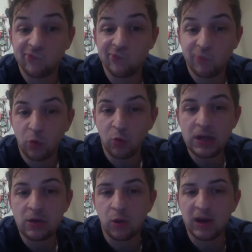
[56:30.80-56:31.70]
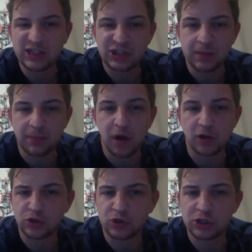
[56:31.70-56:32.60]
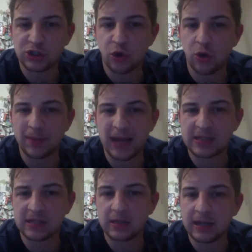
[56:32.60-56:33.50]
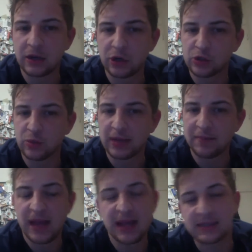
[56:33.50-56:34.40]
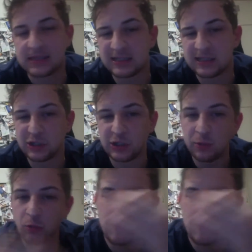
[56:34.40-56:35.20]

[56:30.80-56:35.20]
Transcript: We questioned Paul George going back to the Lakers when he made his decision when we